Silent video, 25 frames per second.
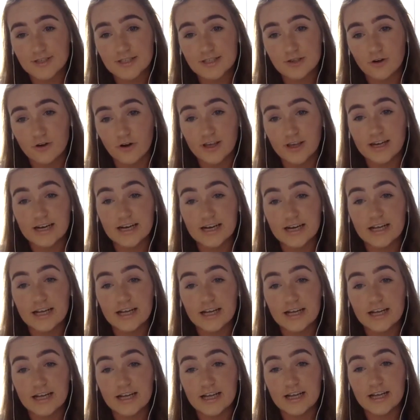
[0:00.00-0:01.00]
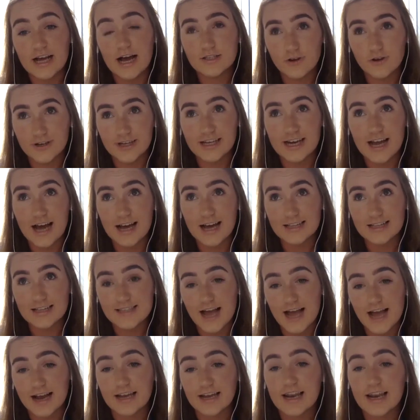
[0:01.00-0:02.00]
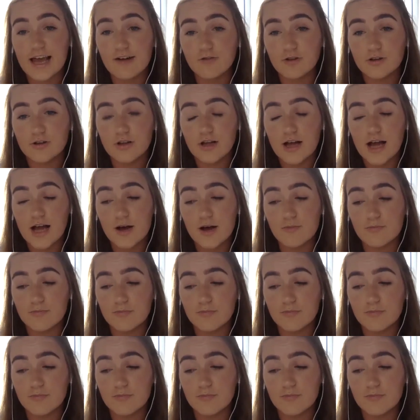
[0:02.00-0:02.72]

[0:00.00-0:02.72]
studying at second level,